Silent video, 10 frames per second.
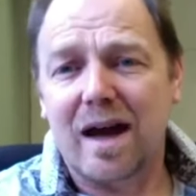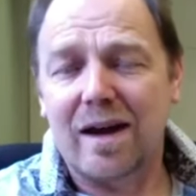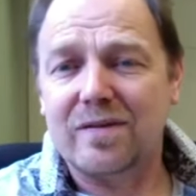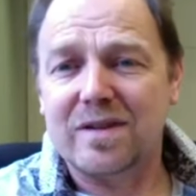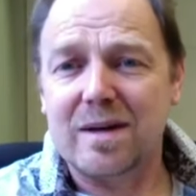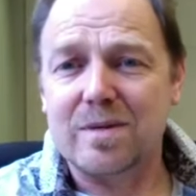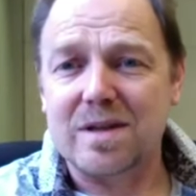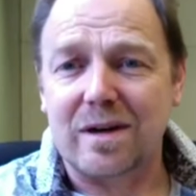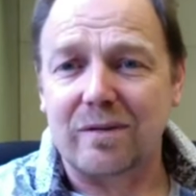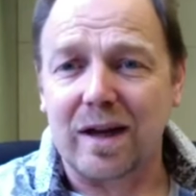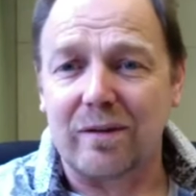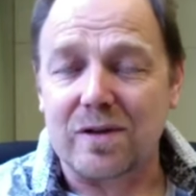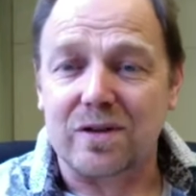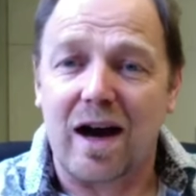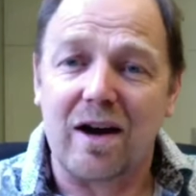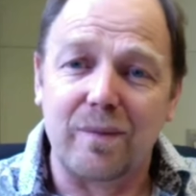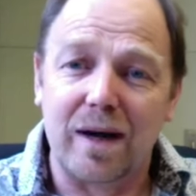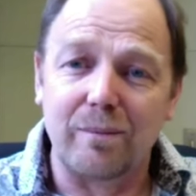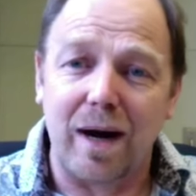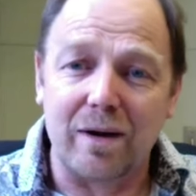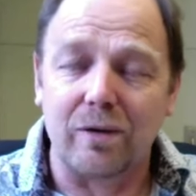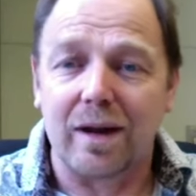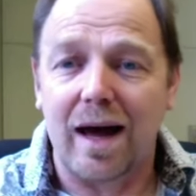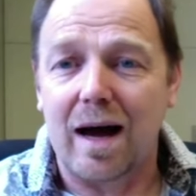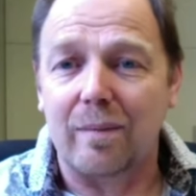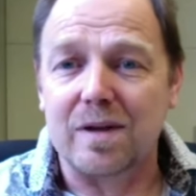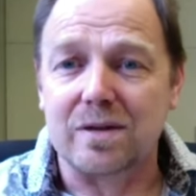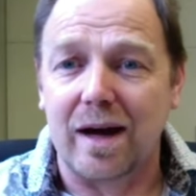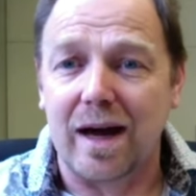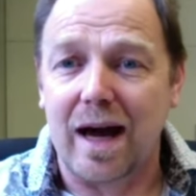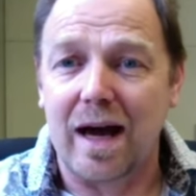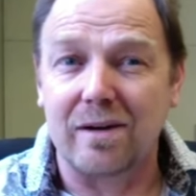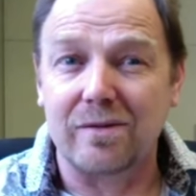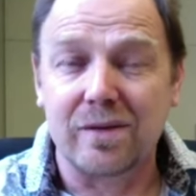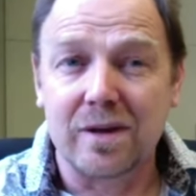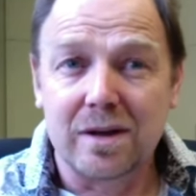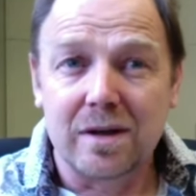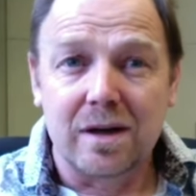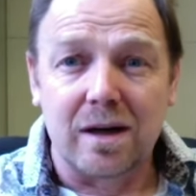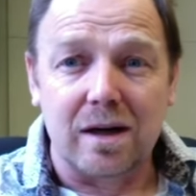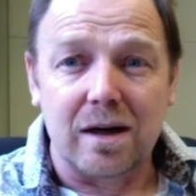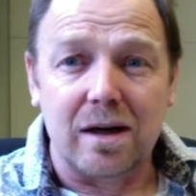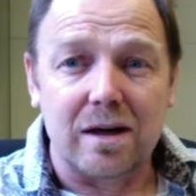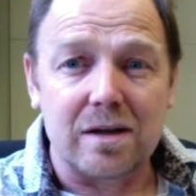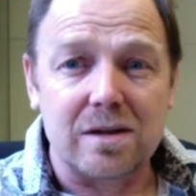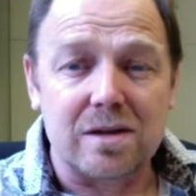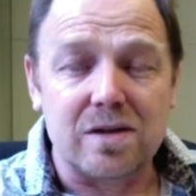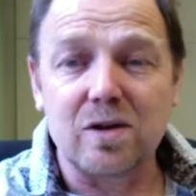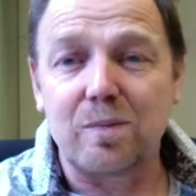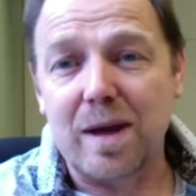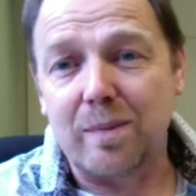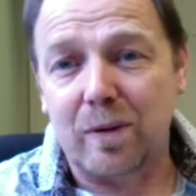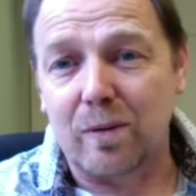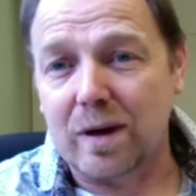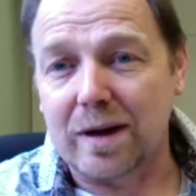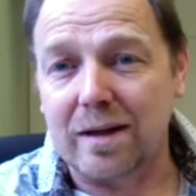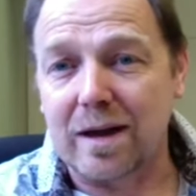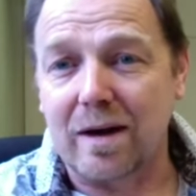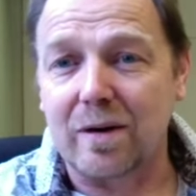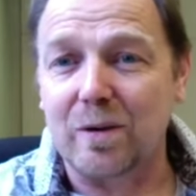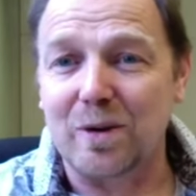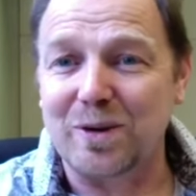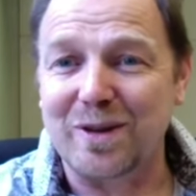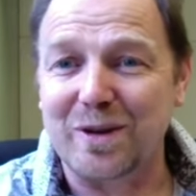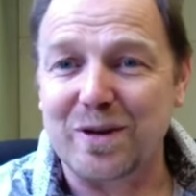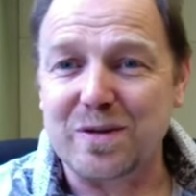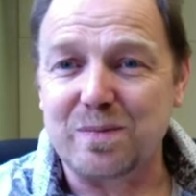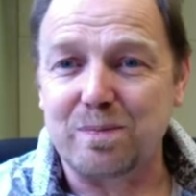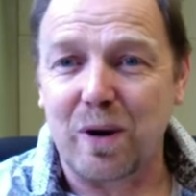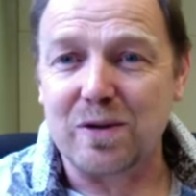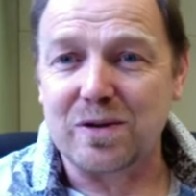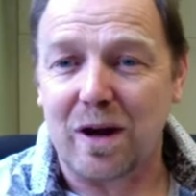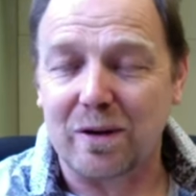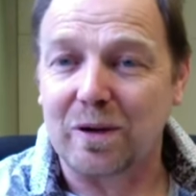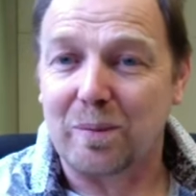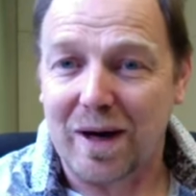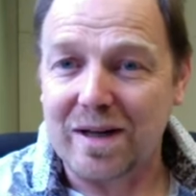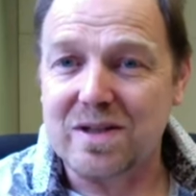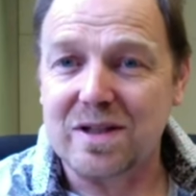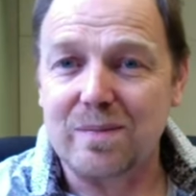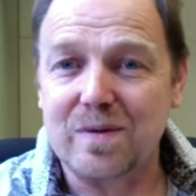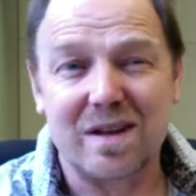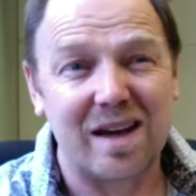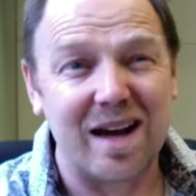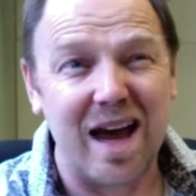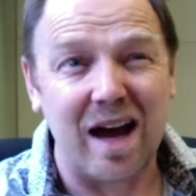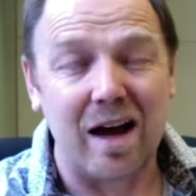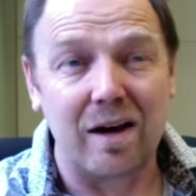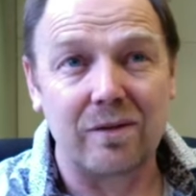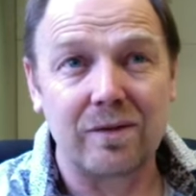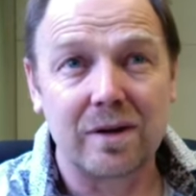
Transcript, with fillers: I have teams at several levels. So I have my, my own lab, and so I have uh, two people working there who are doing those postdoctoral apprenticeships, and I have